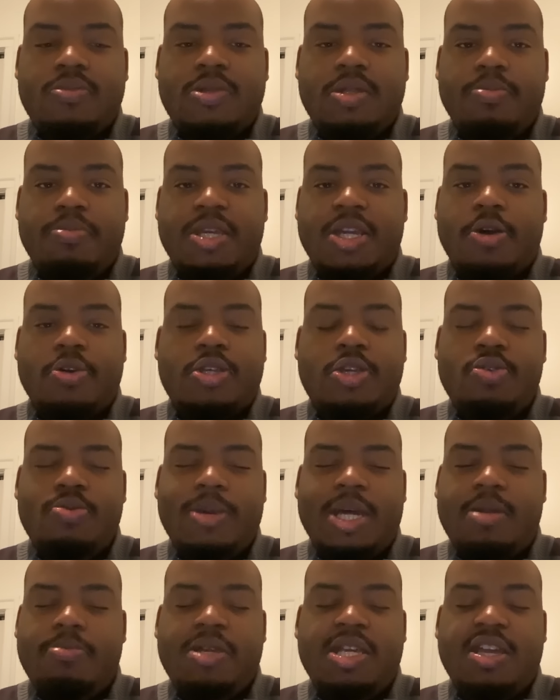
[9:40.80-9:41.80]
BLQ
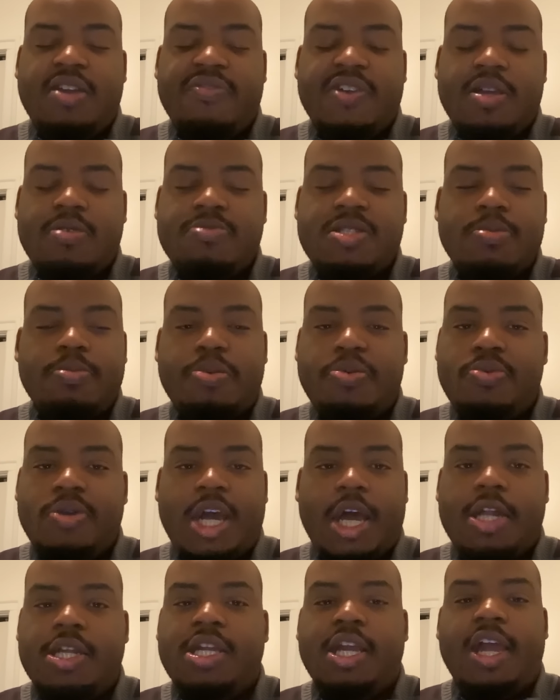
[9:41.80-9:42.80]
better be giving him some
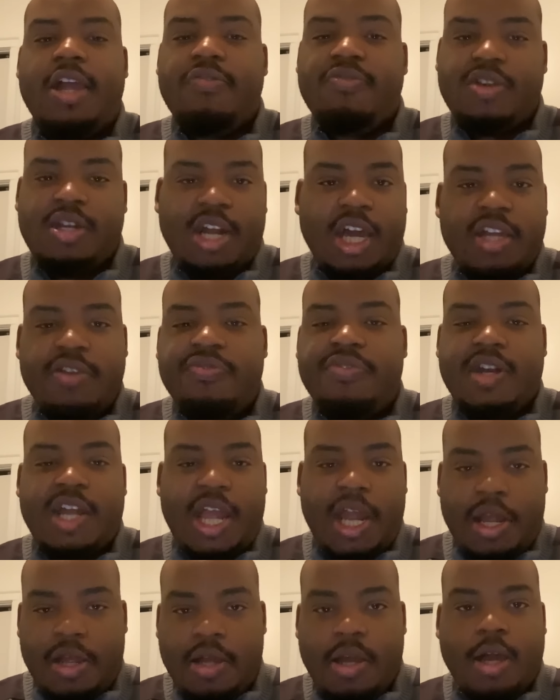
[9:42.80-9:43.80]
punani every night for that.